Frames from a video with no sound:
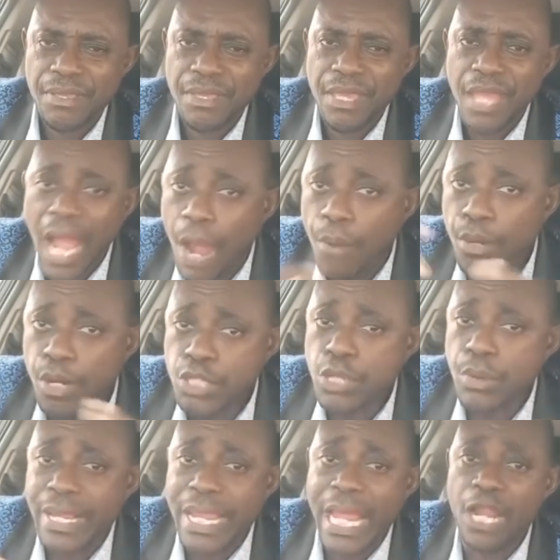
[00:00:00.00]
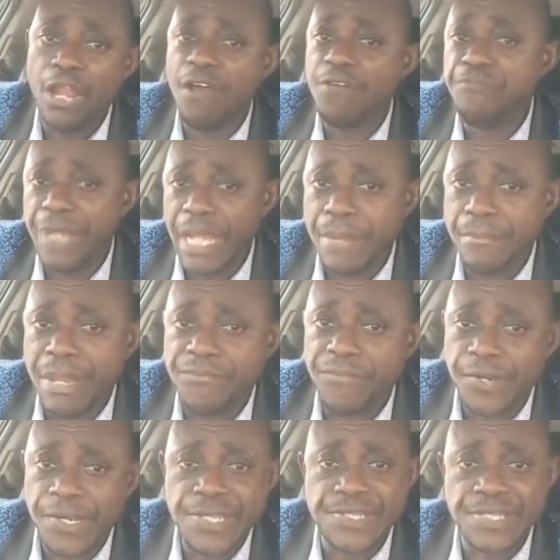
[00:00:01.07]
And we know so we get a lot of big men for
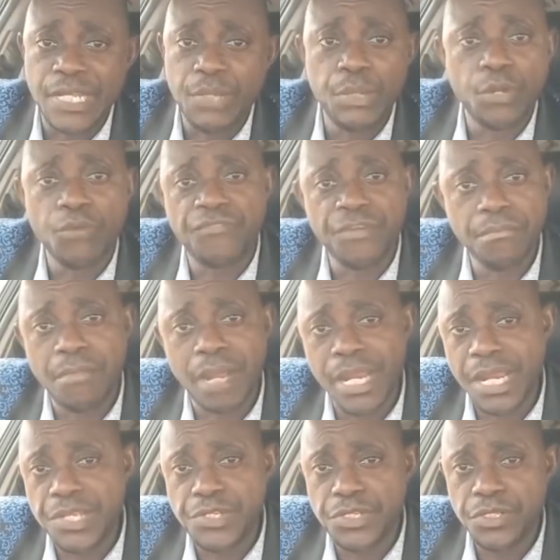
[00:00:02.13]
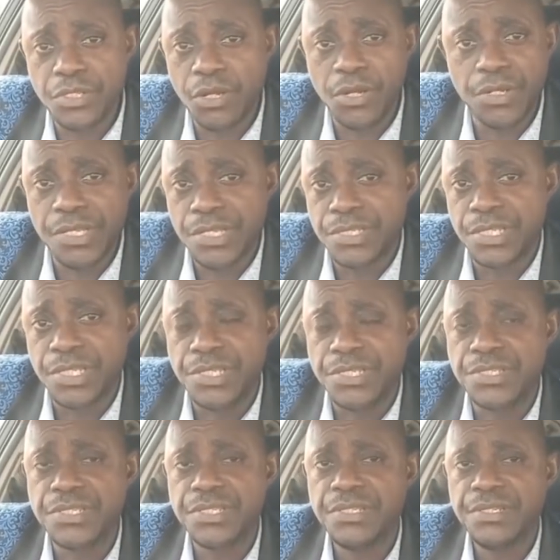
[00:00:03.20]
this state, we go fit manage all these
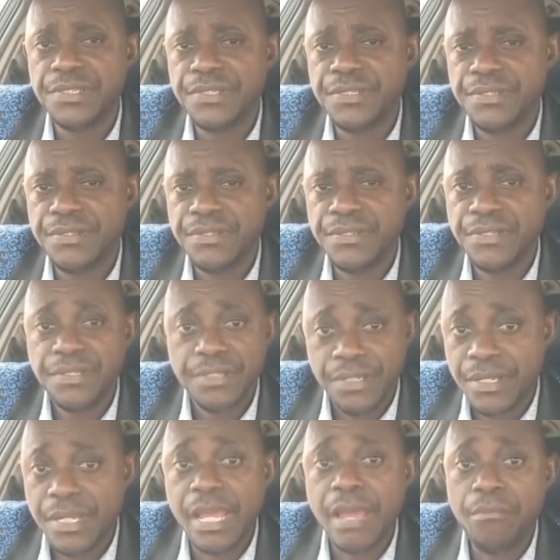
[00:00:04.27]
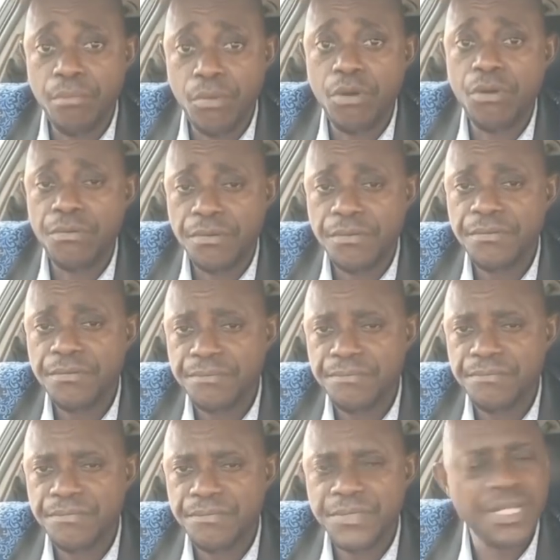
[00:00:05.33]
things. There are more.
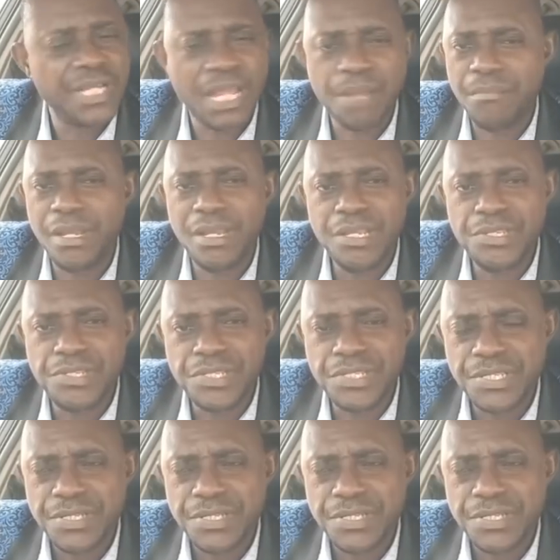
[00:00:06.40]
We can manage it.